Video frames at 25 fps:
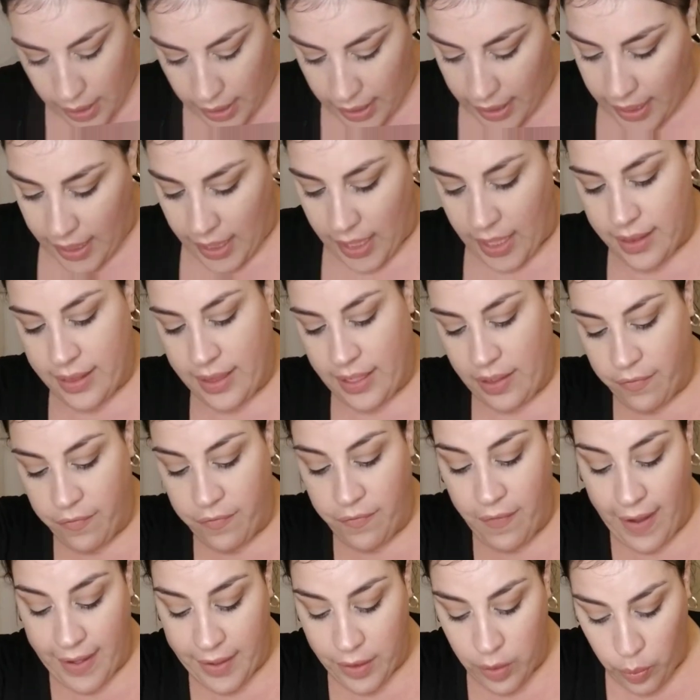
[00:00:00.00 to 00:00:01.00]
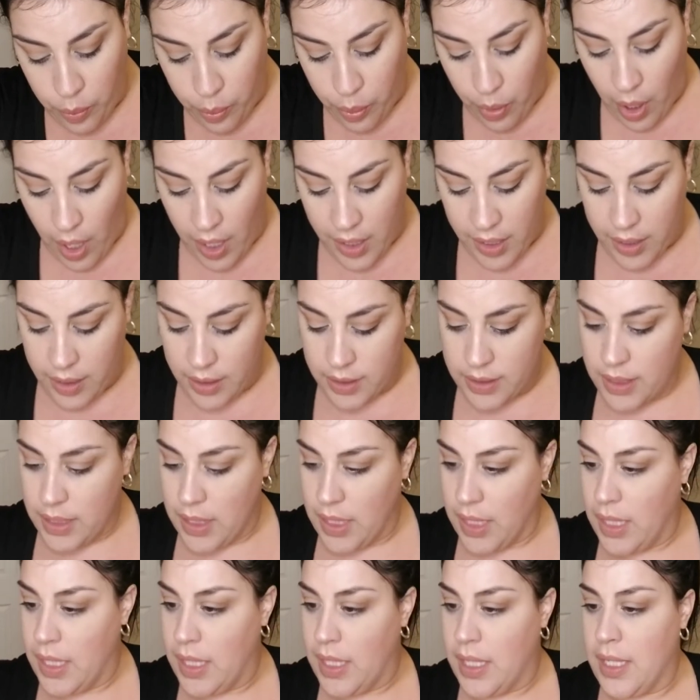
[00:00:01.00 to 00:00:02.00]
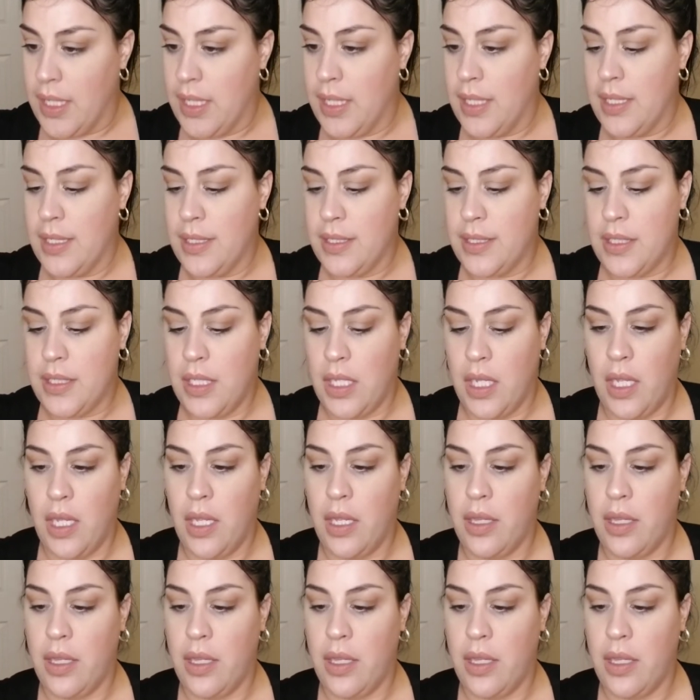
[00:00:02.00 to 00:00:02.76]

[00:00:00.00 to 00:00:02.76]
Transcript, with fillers: And the final product is